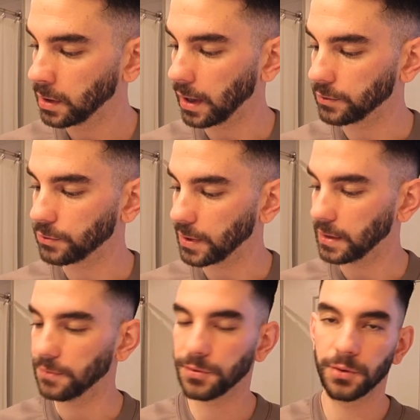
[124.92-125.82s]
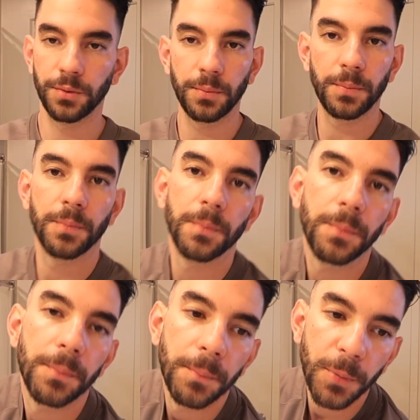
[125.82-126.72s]
Yeah, so I leave through
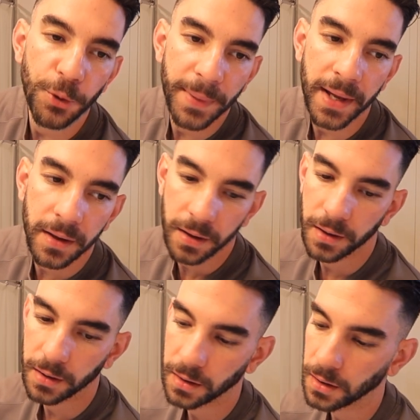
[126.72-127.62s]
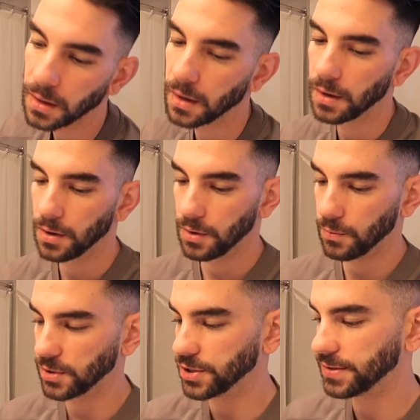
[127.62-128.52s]
Burbank,
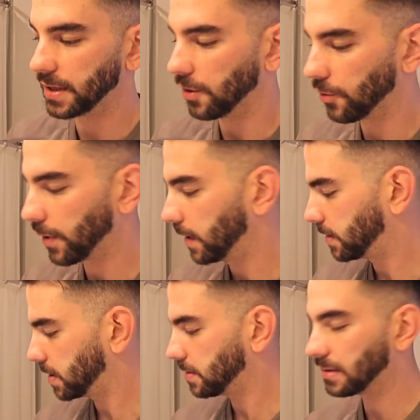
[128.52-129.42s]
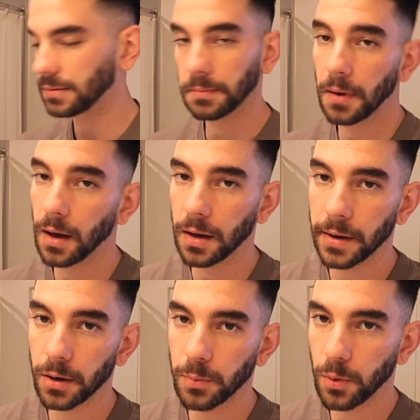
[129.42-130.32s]
which is a great small
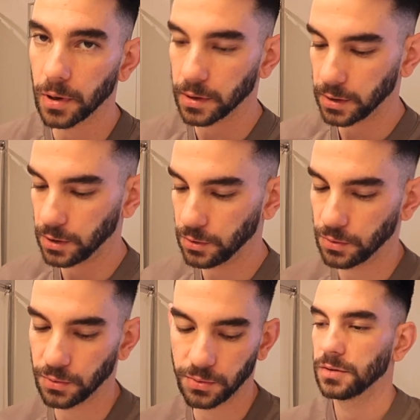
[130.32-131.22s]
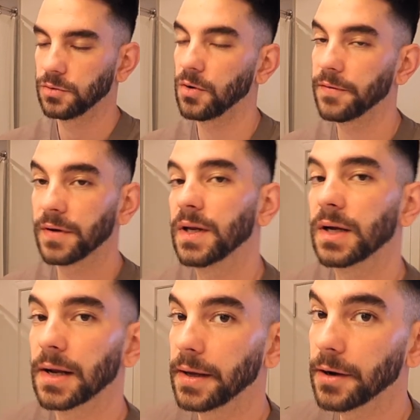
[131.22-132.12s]
airport. You don't even
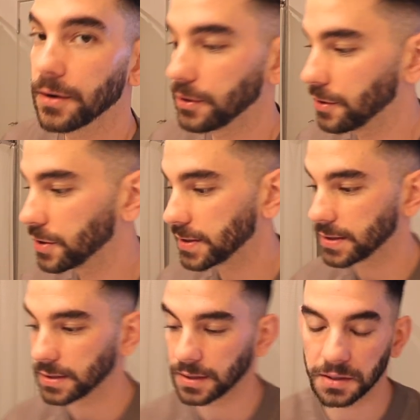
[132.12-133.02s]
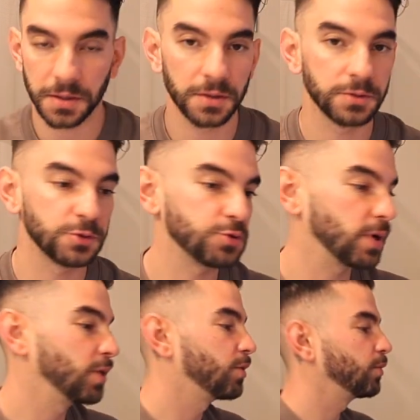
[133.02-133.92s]
need clear, you're just
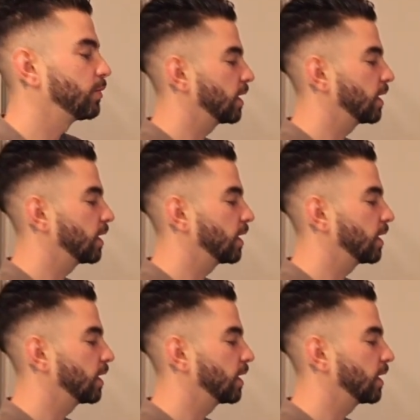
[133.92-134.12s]
straight through